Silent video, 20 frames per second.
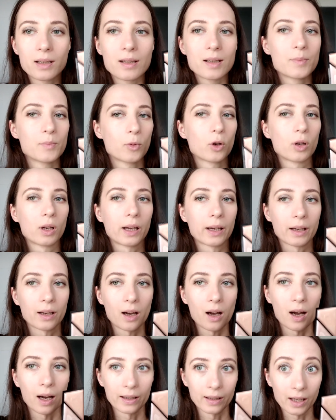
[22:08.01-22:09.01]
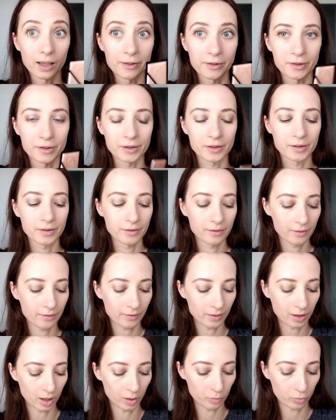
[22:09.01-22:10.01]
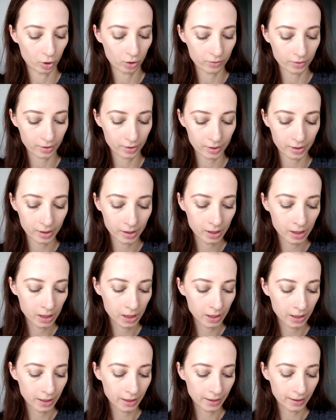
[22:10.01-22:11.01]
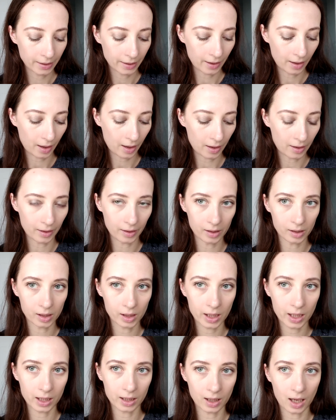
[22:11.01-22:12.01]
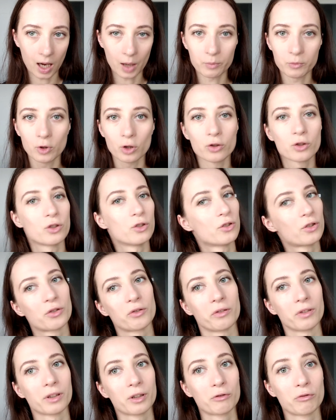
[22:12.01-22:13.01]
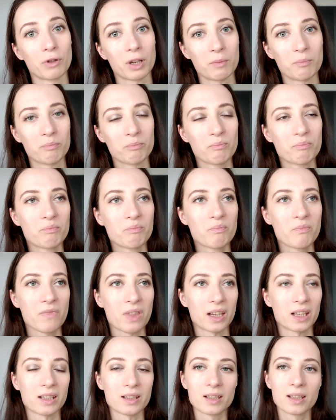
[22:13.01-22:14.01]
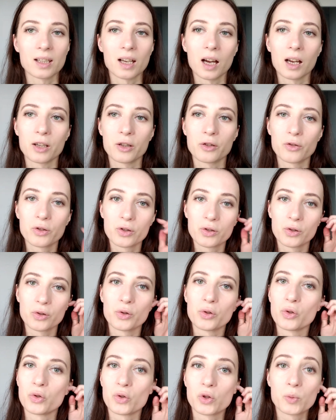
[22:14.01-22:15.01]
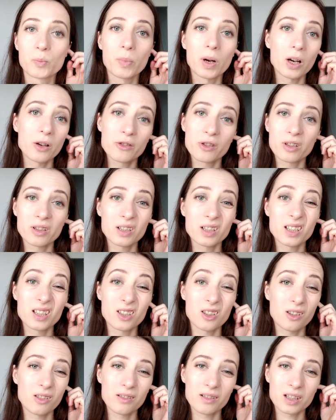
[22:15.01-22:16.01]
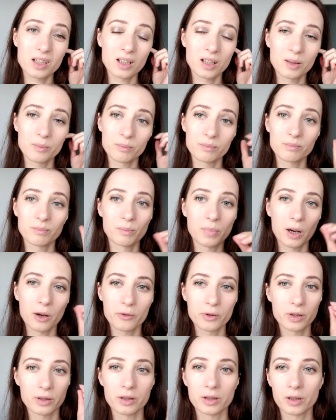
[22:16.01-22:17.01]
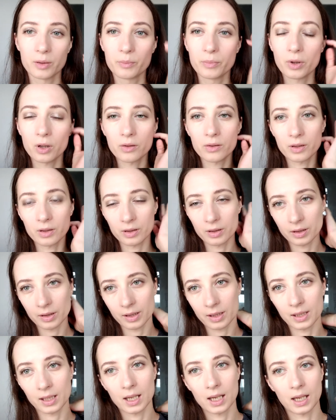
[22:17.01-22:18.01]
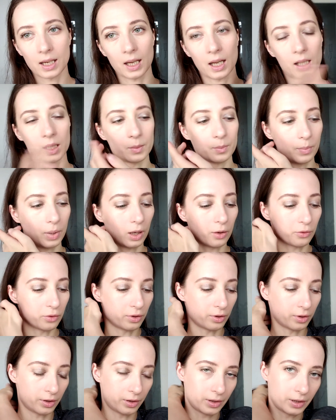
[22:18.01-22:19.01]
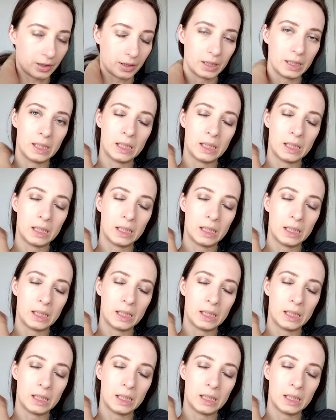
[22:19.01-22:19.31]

is more like a highlighter than a bronzer. And I'm not used to cream things. I used to use powder all the time, powder bronzers and powder